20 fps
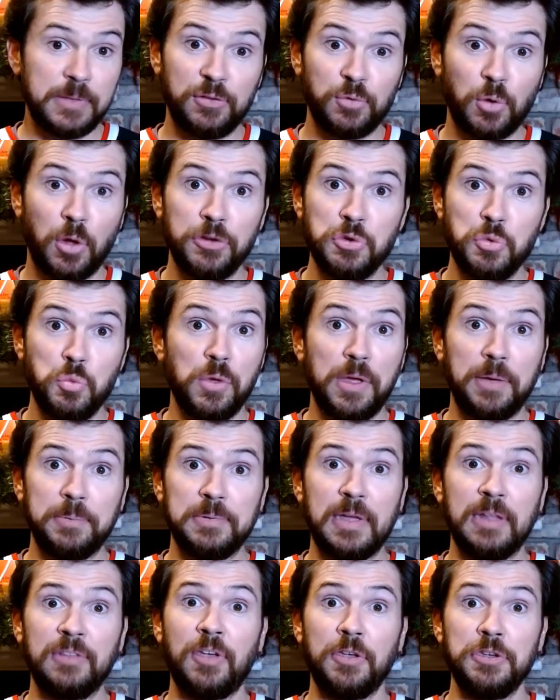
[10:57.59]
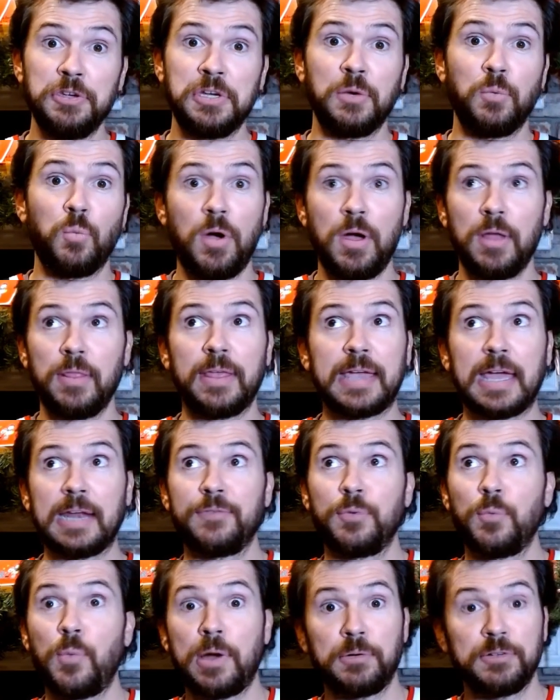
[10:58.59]
That's all you could want, like out
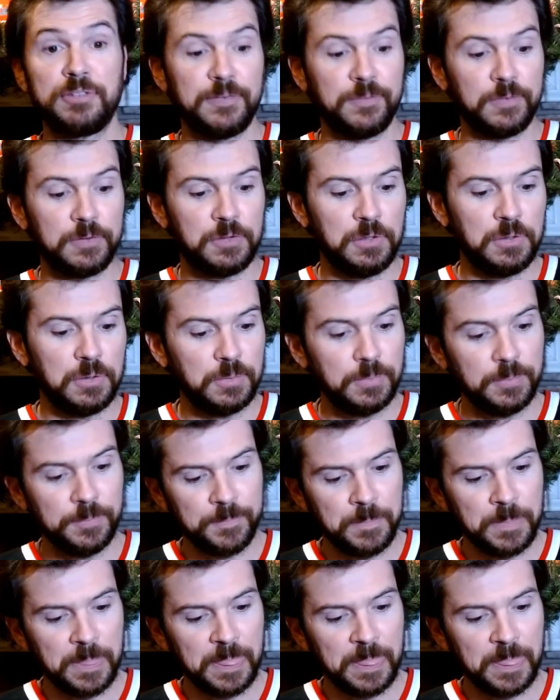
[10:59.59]
of a wide receiver too.